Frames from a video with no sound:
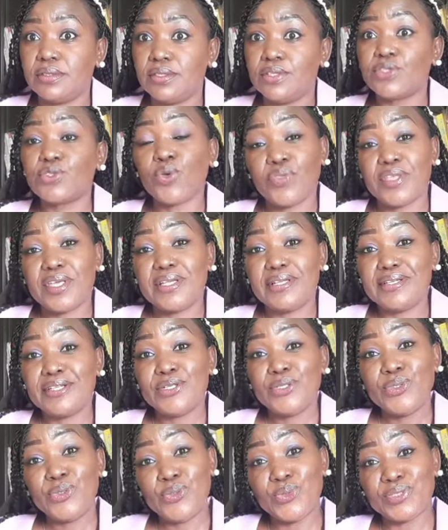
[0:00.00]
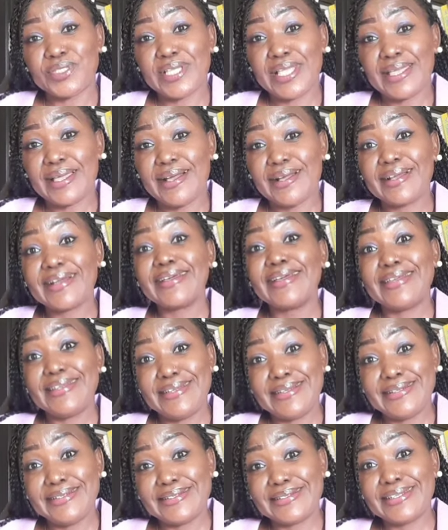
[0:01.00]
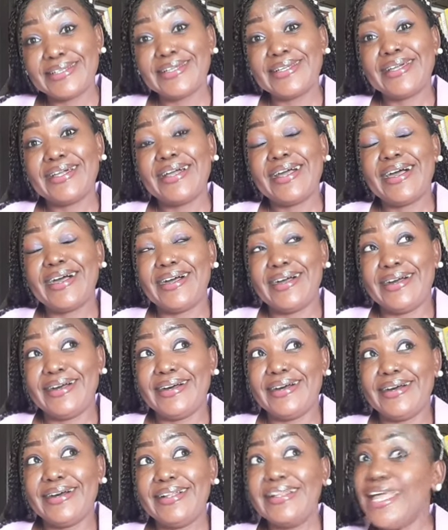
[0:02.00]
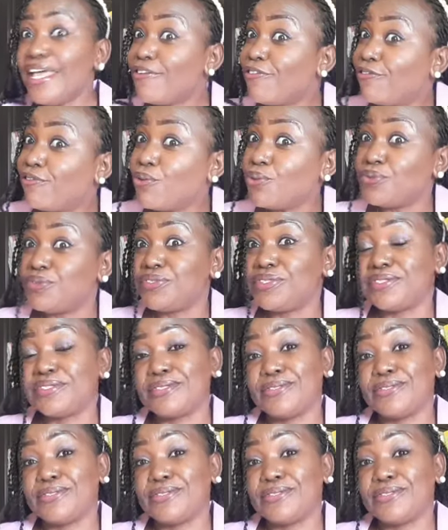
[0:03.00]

So then, to stay young, eat live foods.